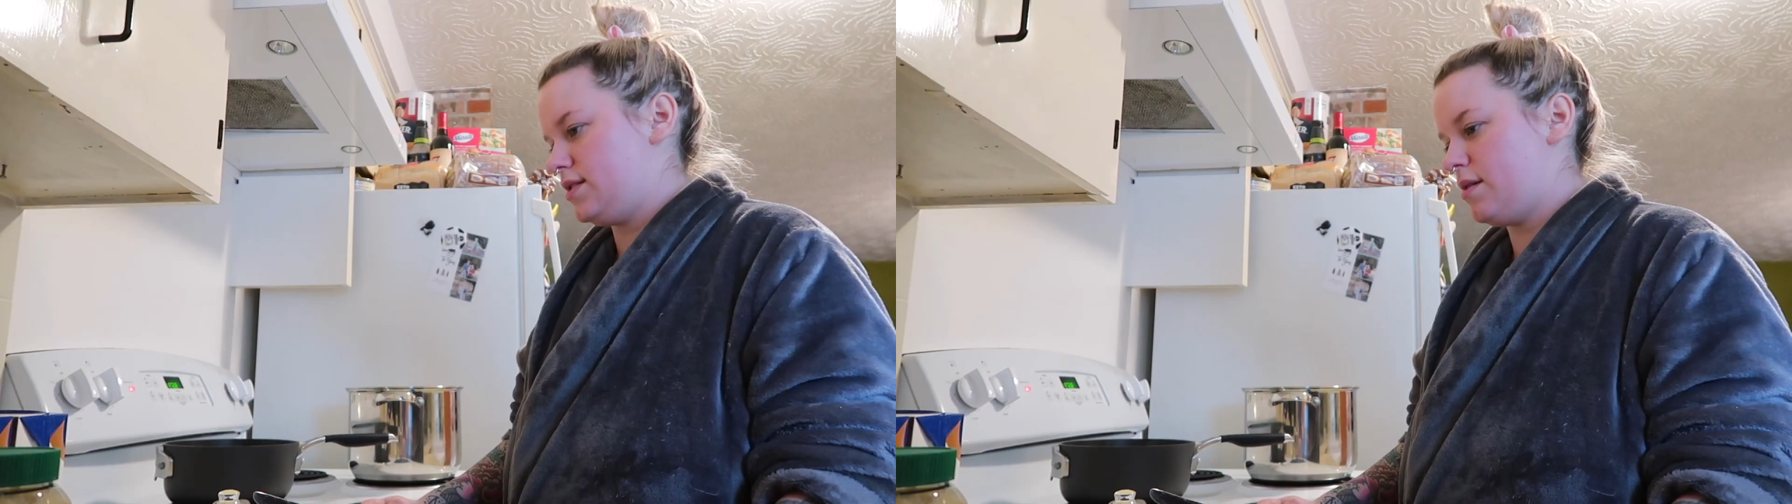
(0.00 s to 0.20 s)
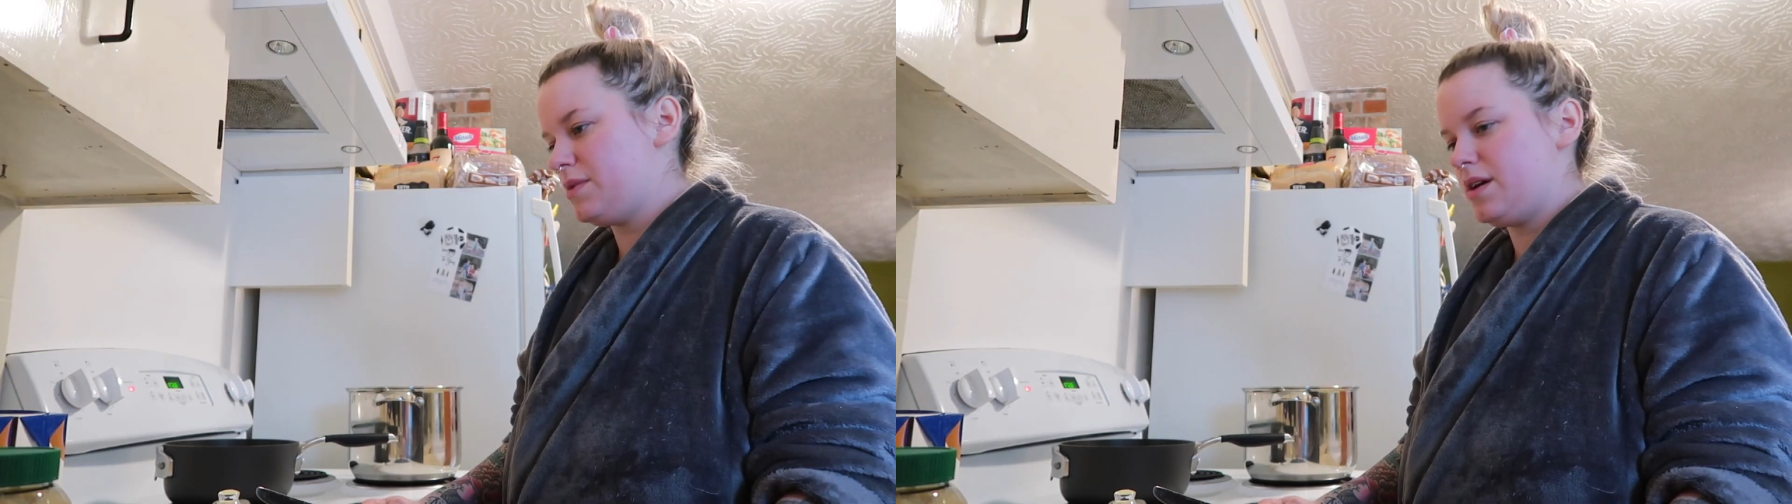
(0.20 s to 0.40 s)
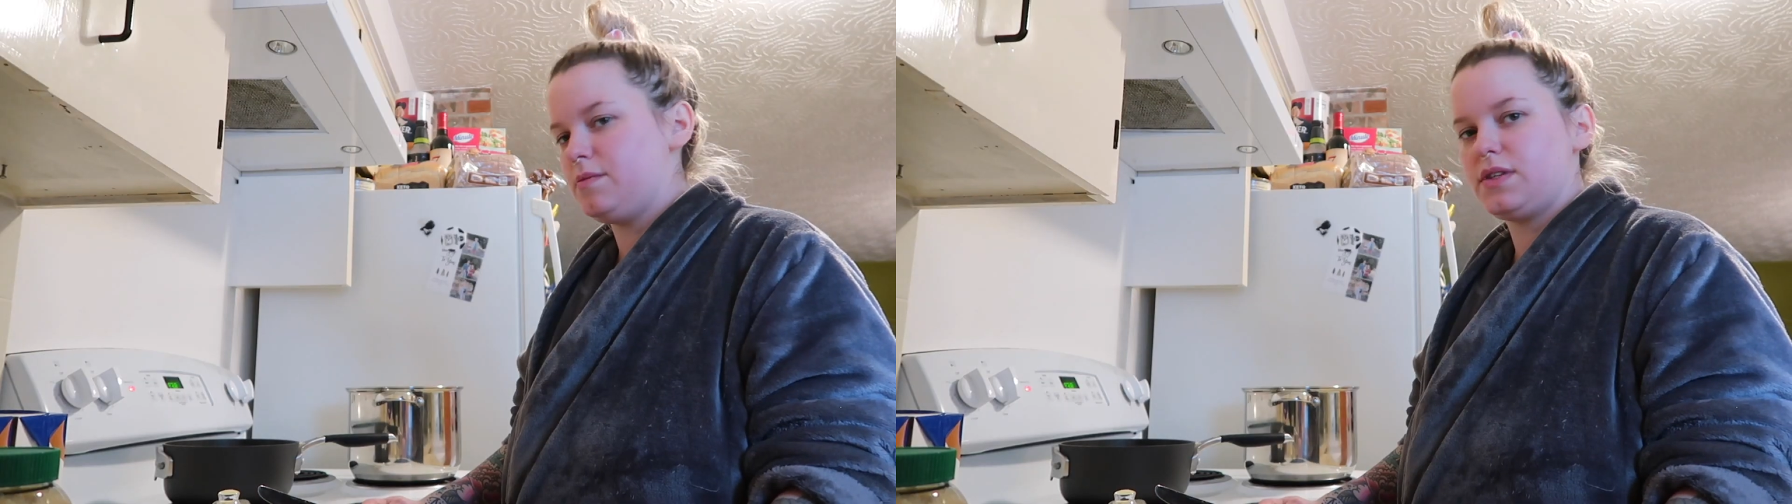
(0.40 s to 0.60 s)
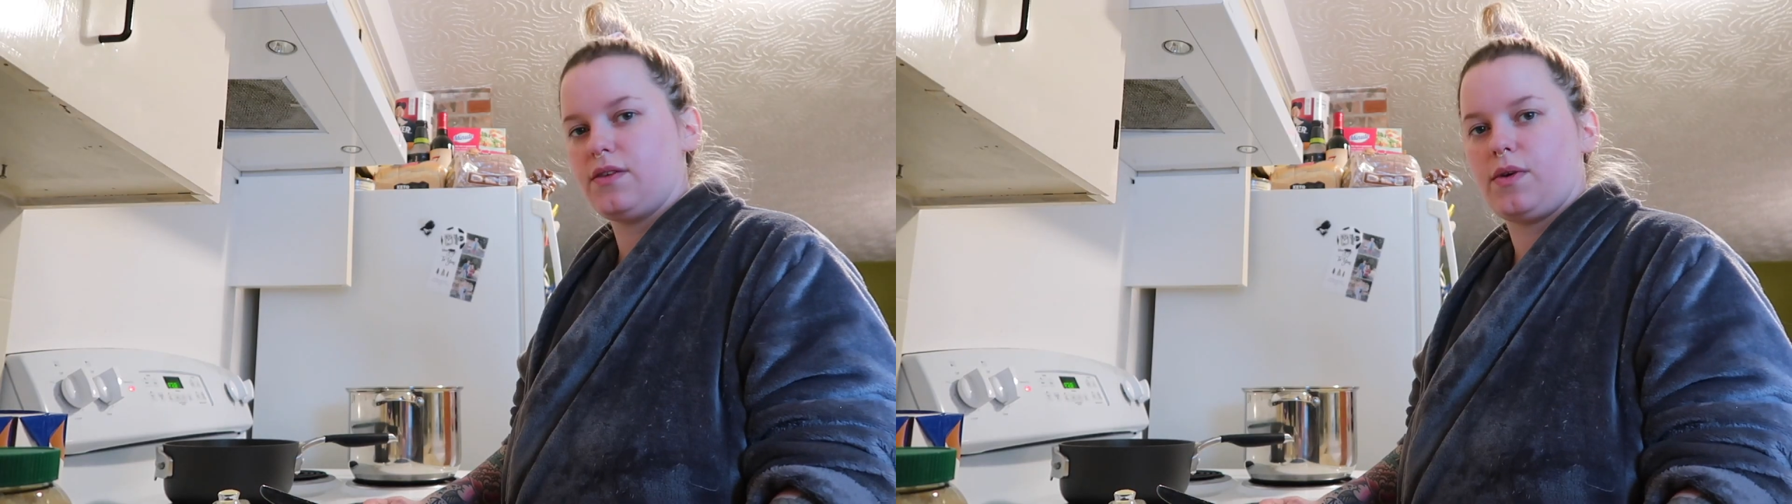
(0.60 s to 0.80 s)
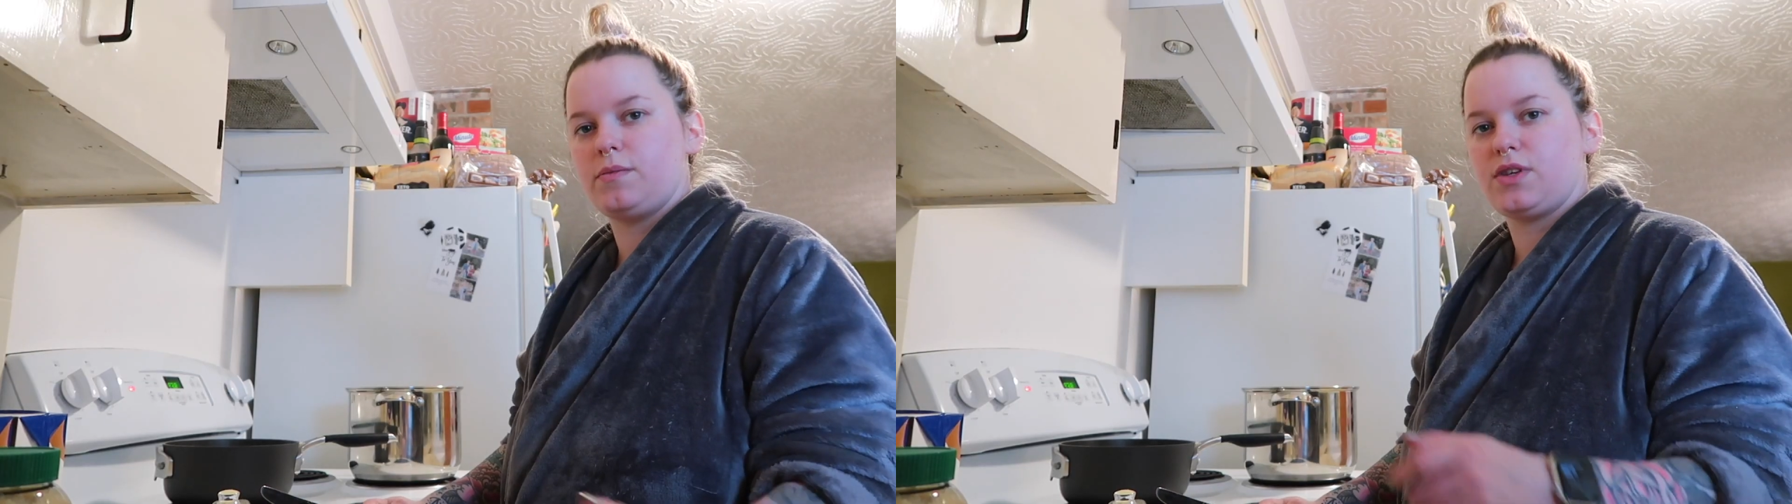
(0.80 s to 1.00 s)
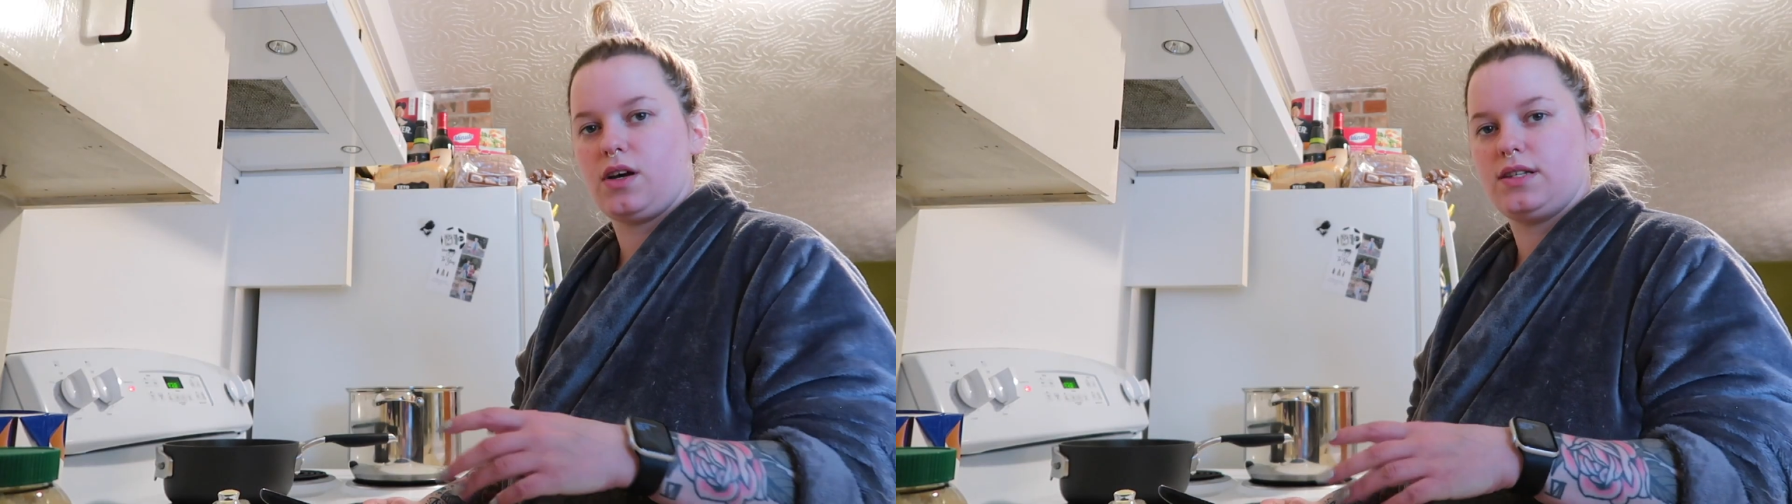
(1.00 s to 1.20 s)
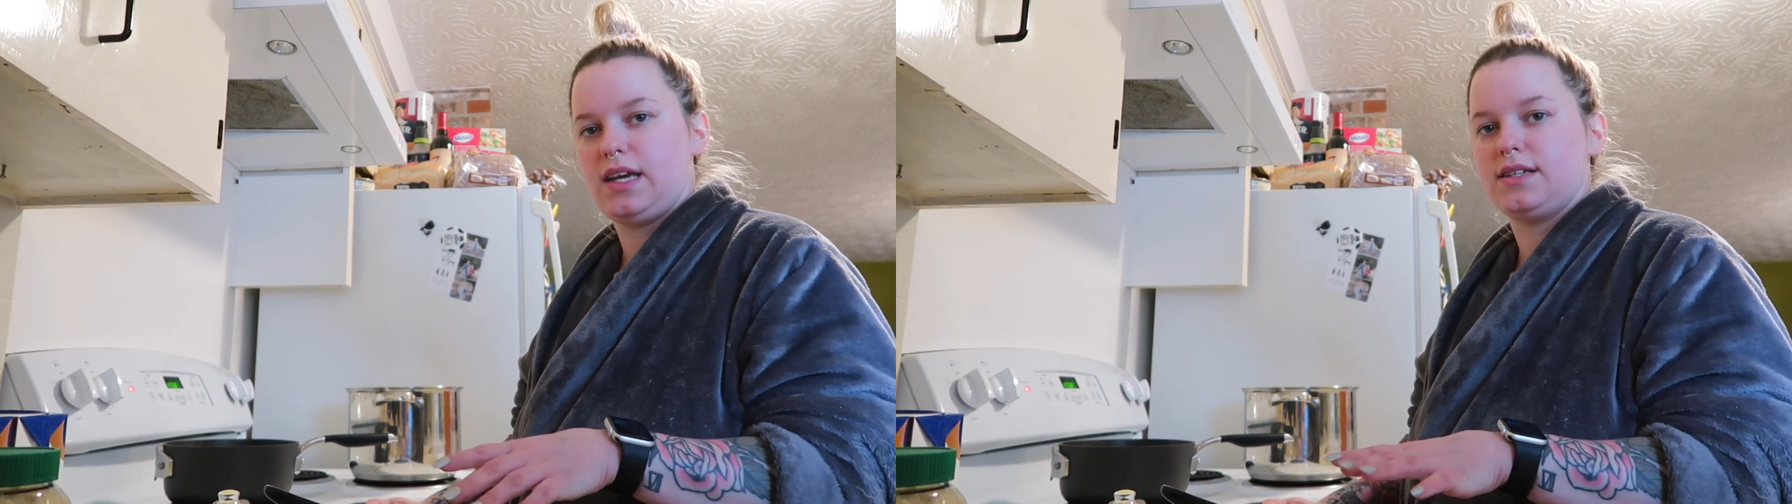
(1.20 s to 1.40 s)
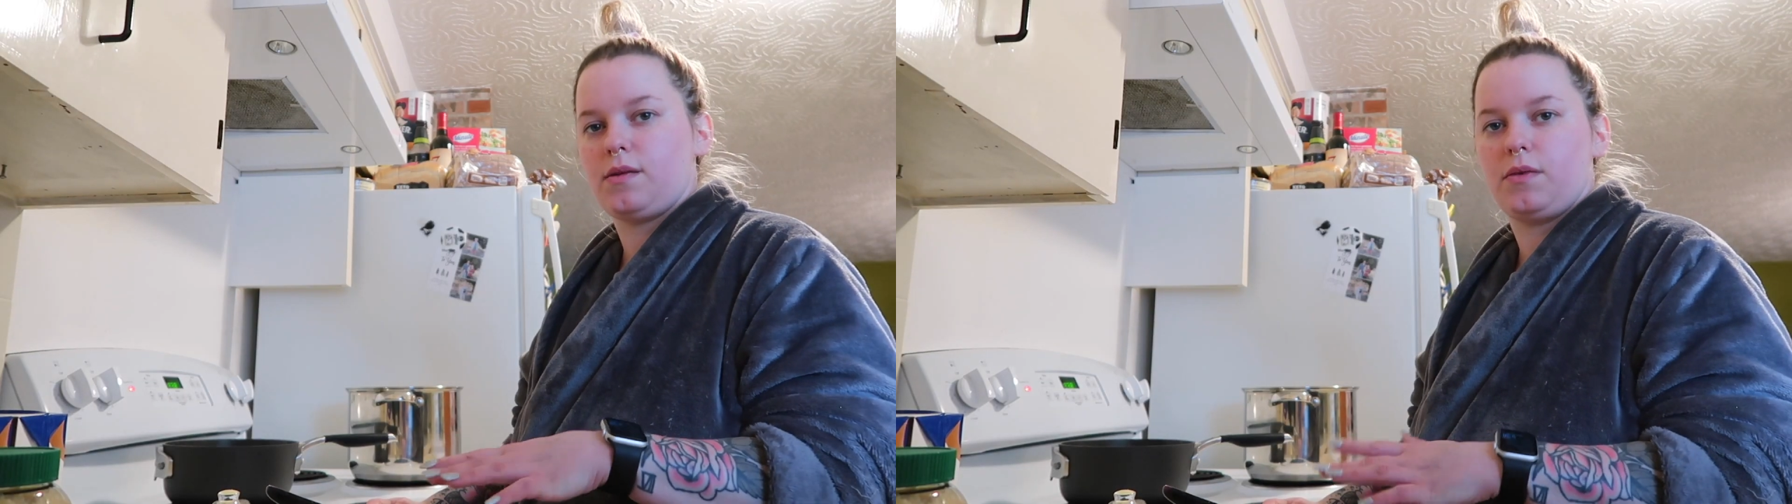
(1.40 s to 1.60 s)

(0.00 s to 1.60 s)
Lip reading: Sometimes if I'm sauteing